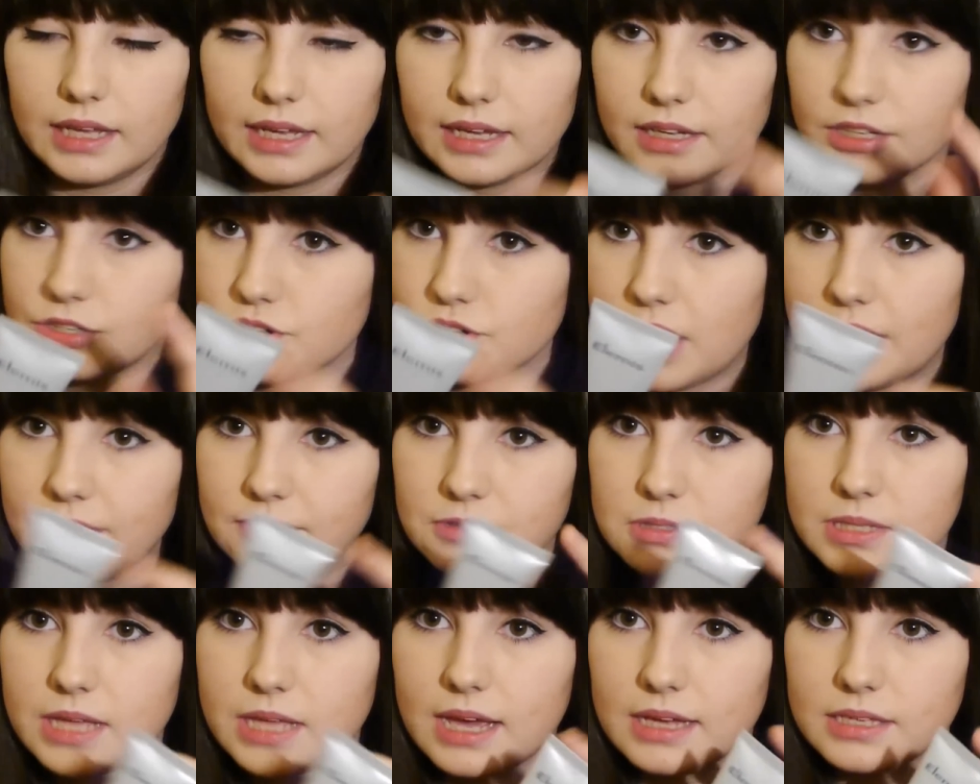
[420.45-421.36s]
like a
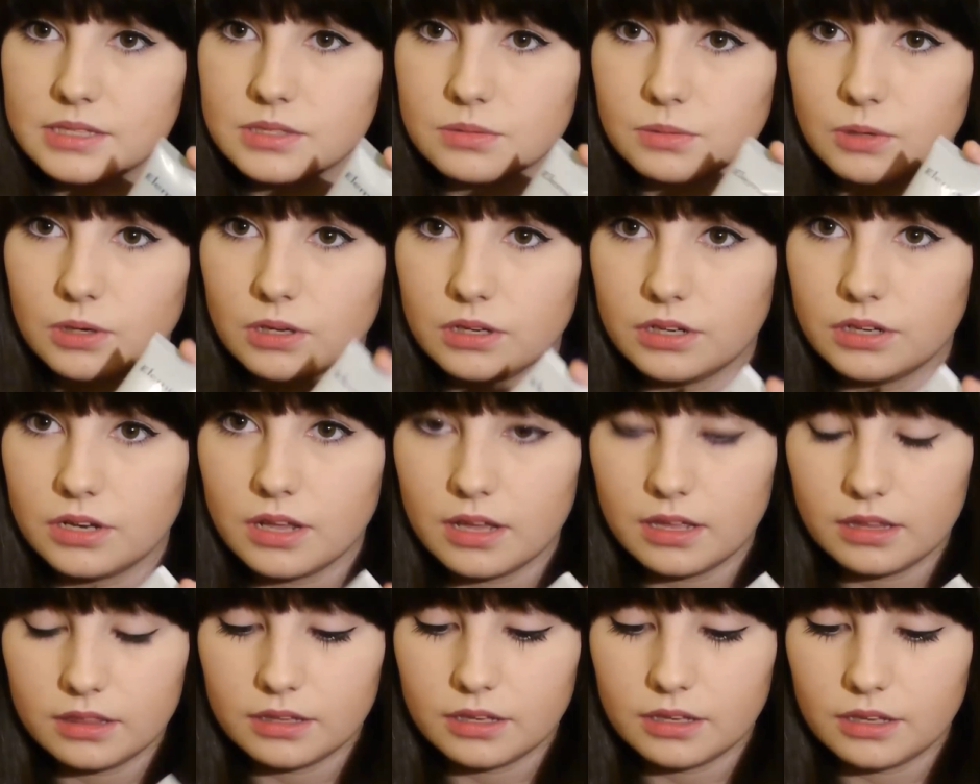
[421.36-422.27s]
travel sized one.
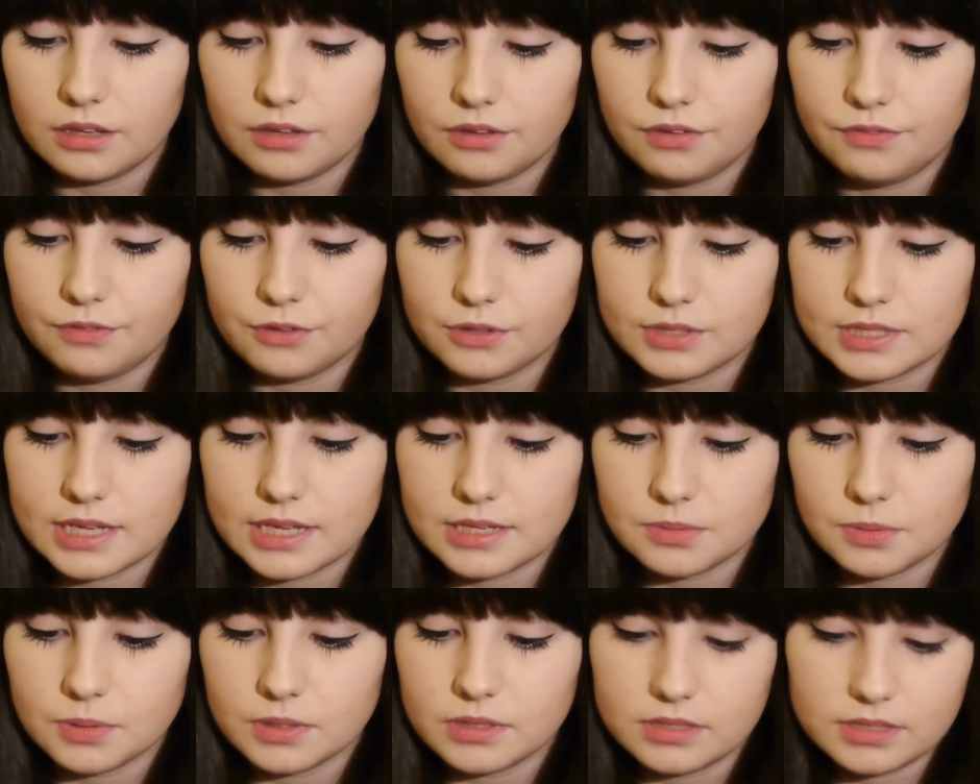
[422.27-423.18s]
The full
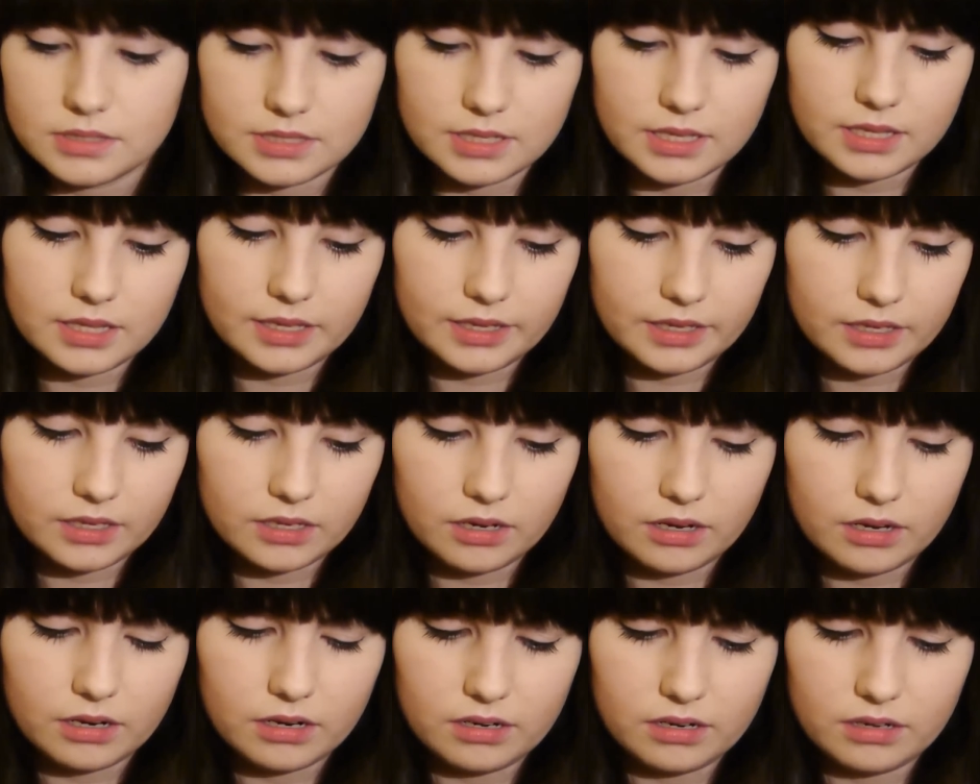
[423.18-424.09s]
size ones I
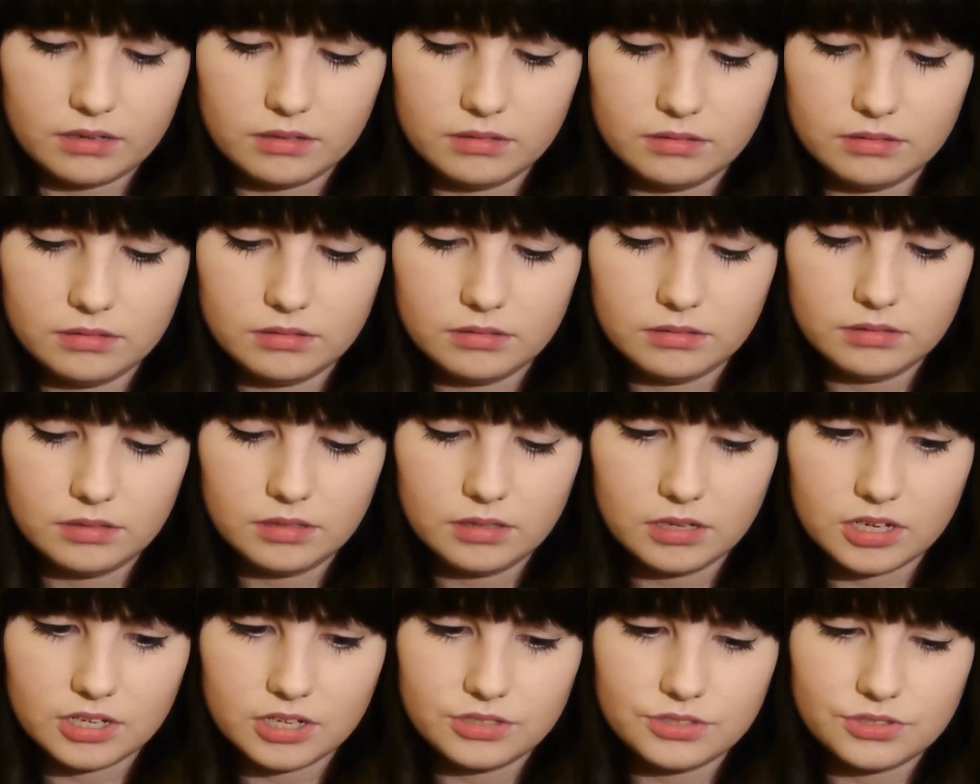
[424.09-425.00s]
think are
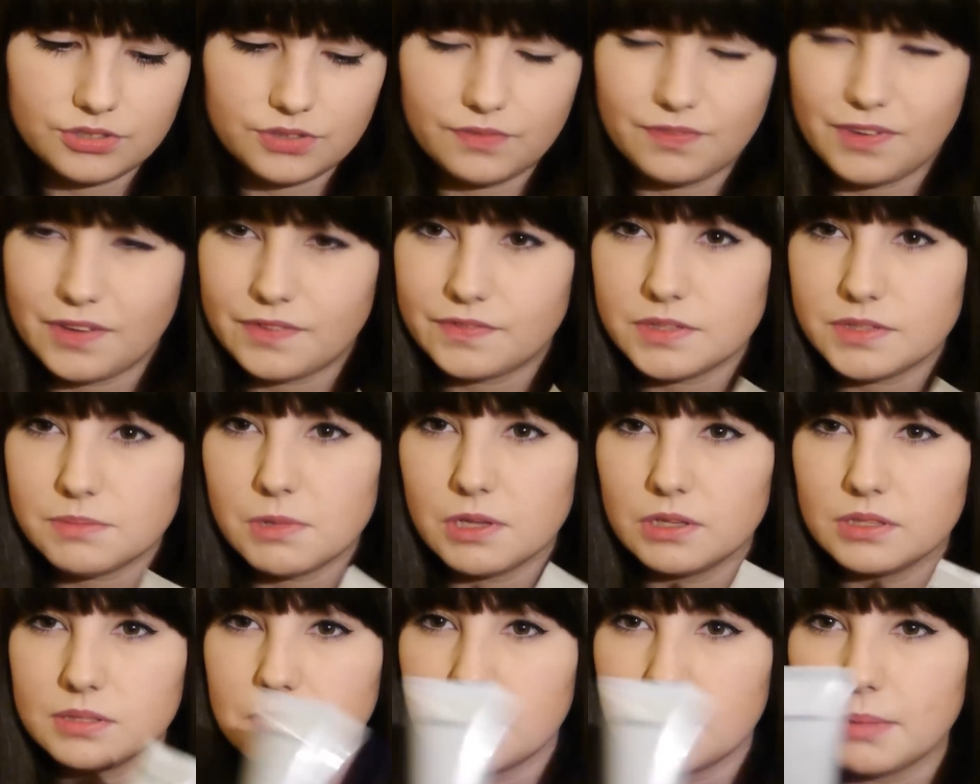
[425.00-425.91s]

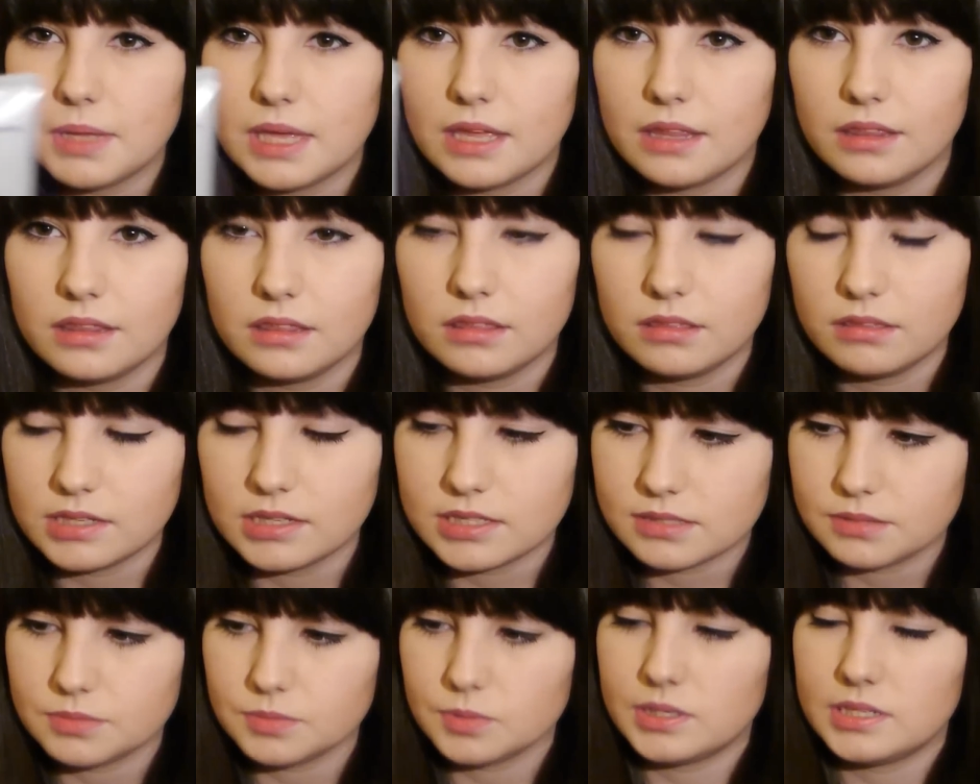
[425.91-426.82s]
150ml maybe, and
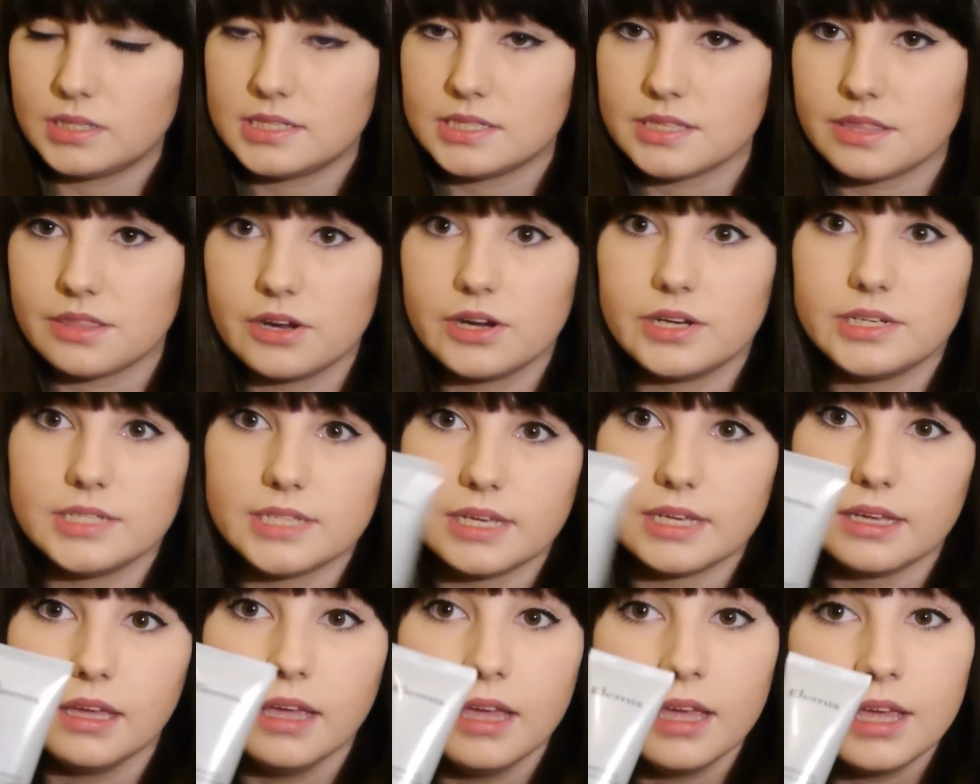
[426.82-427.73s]
this one is
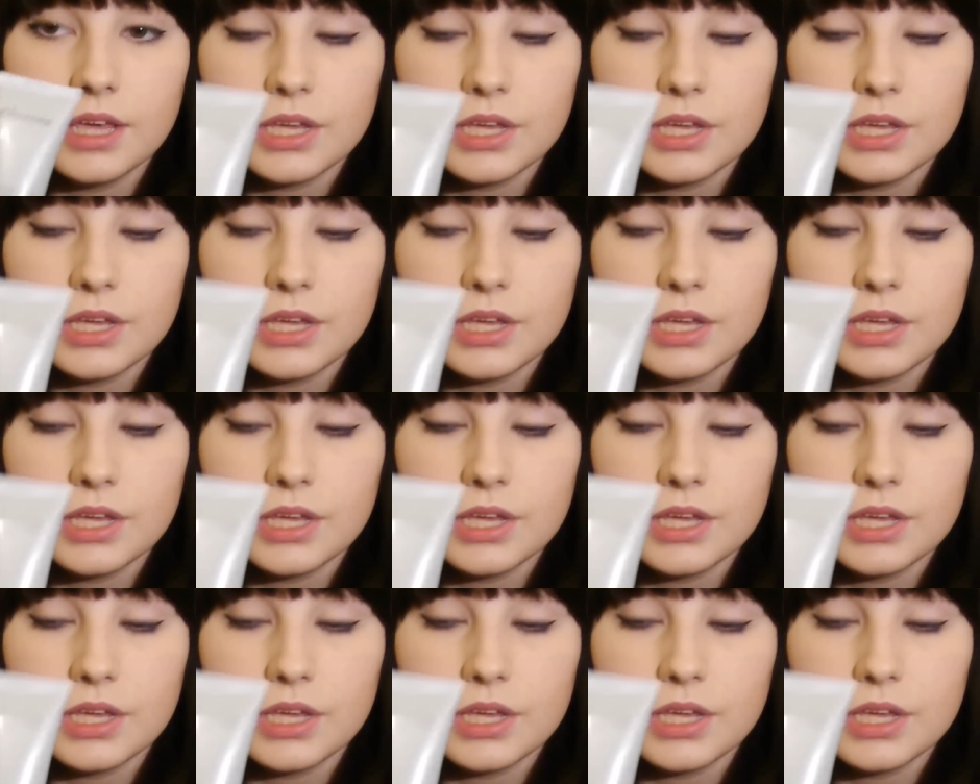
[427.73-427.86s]
30.